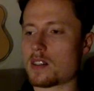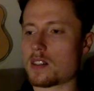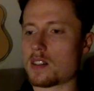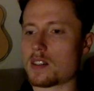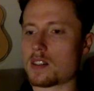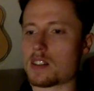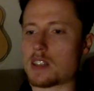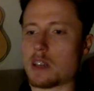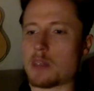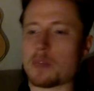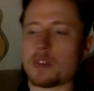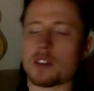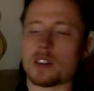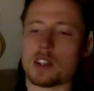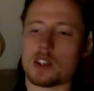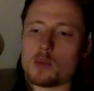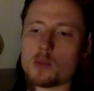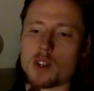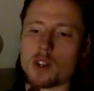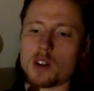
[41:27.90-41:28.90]
something
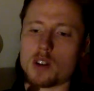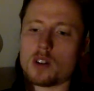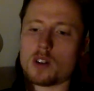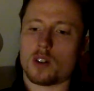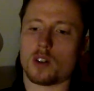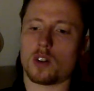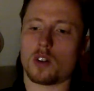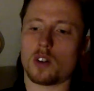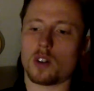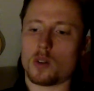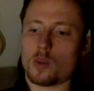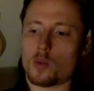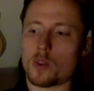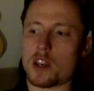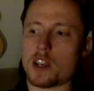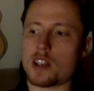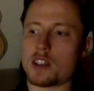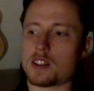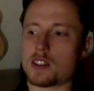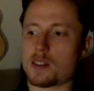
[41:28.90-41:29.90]
that we
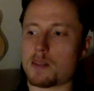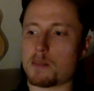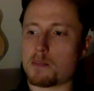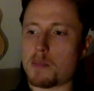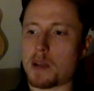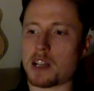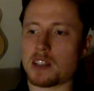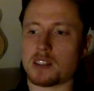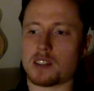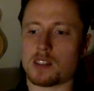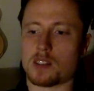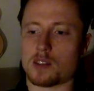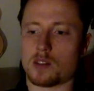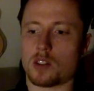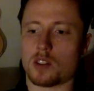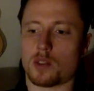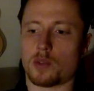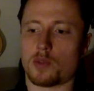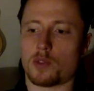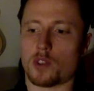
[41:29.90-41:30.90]
always must
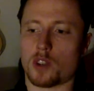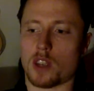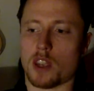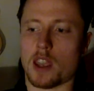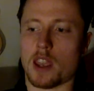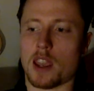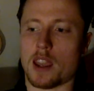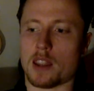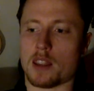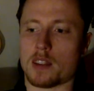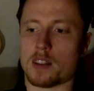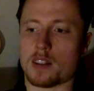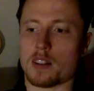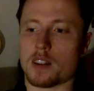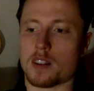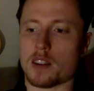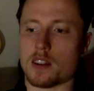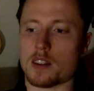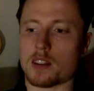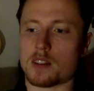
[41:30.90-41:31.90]
not forget
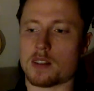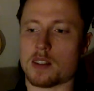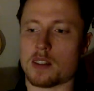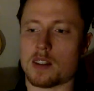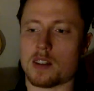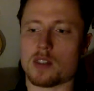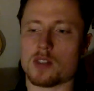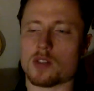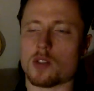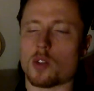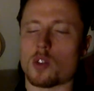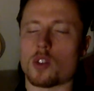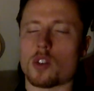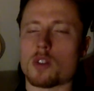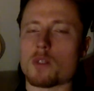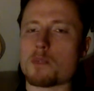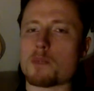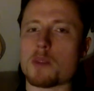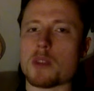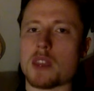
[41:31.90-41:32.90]
is that there's
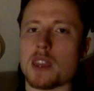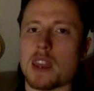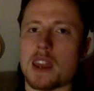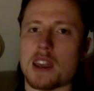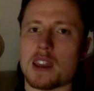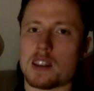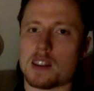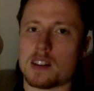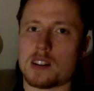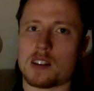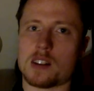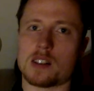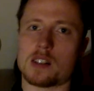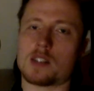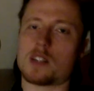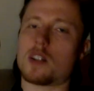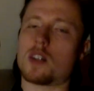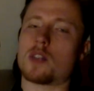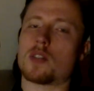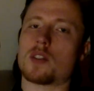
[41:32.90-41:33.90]
Olympic athletes
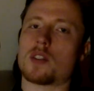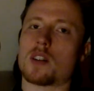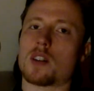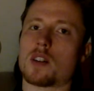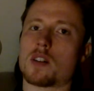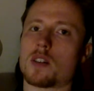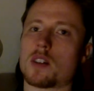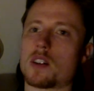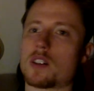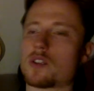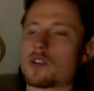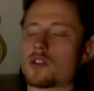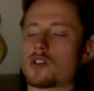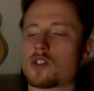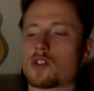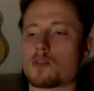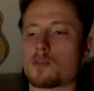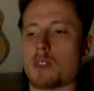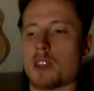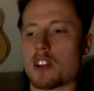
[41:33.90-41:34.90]
out there, yeah, so
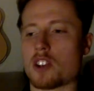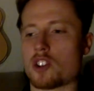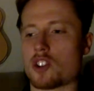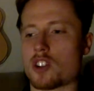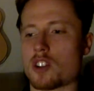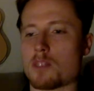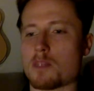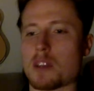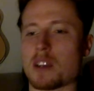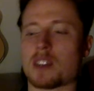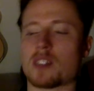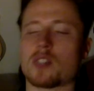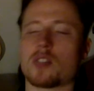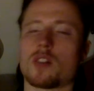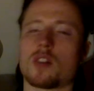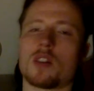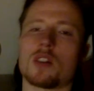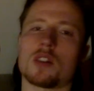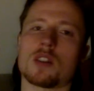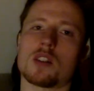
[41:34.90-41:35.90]
smashing
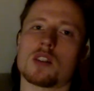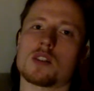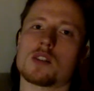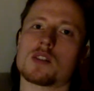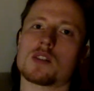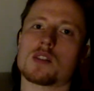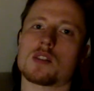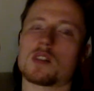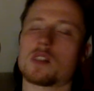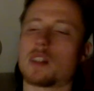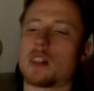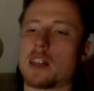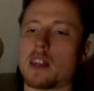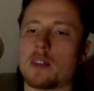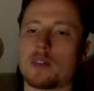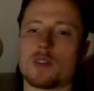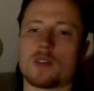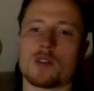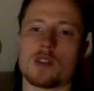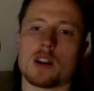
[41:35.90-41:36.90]
McDonald's
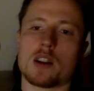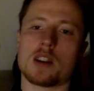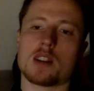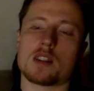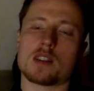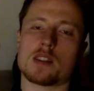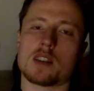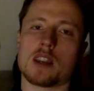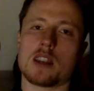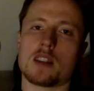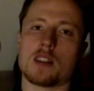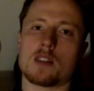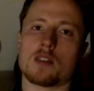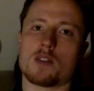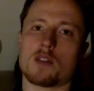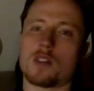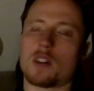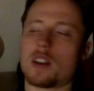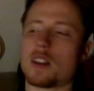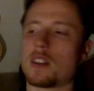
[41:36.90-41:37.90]
left, right, and
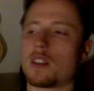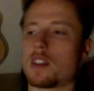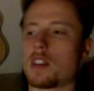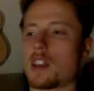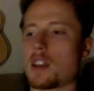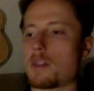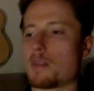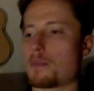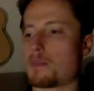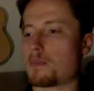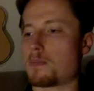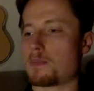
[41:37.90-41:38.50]
center, and they